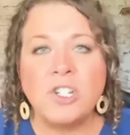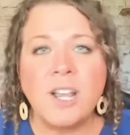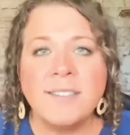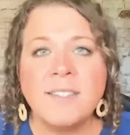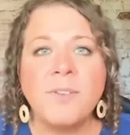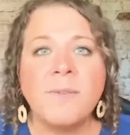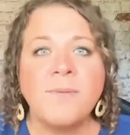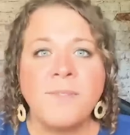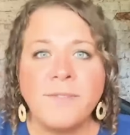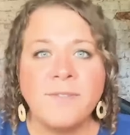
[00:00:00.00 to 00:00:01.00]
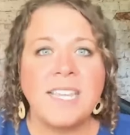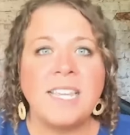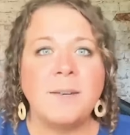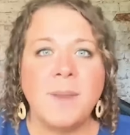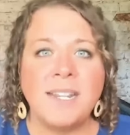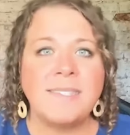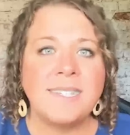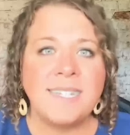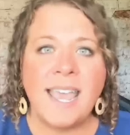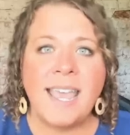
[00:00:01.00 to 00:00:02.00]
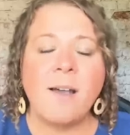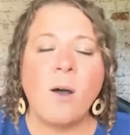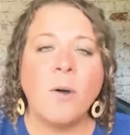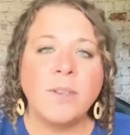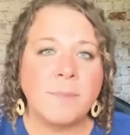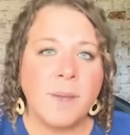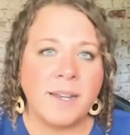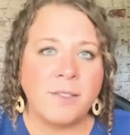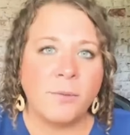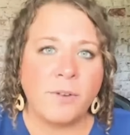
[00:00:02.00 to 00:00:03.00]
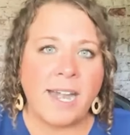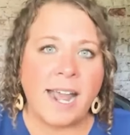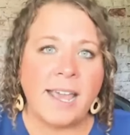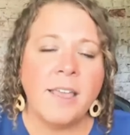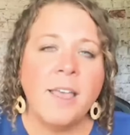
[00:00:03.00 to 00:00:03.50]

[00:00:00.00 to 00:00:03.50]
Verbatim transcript: just from 15 minutes a day, only Monday through Friday.